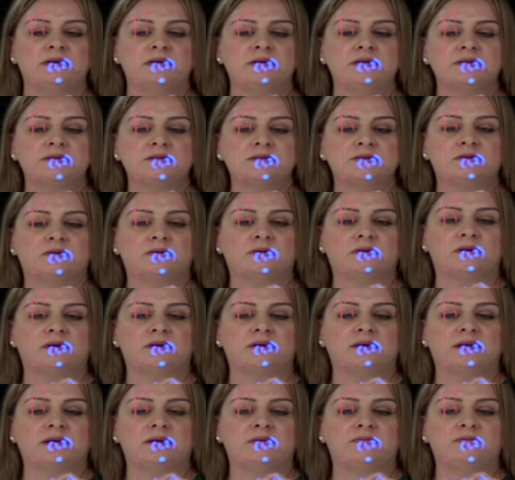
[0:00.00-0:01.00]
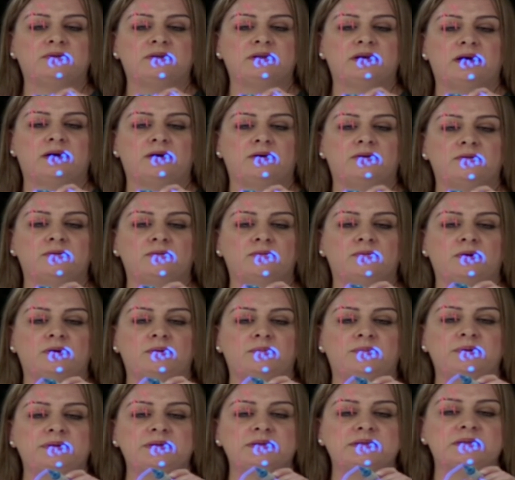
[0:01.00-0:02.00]
So concave down will
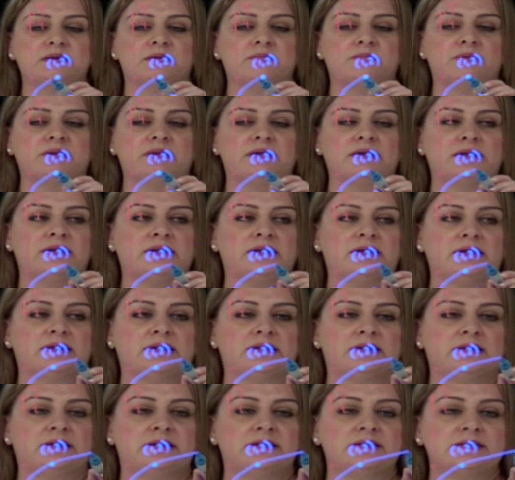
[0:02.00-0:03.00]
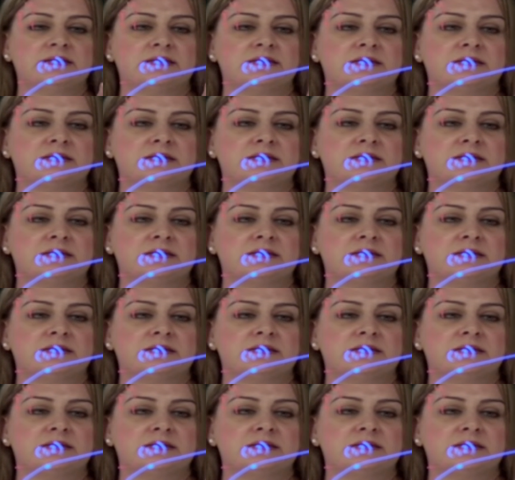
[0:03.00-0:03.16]
be something like this.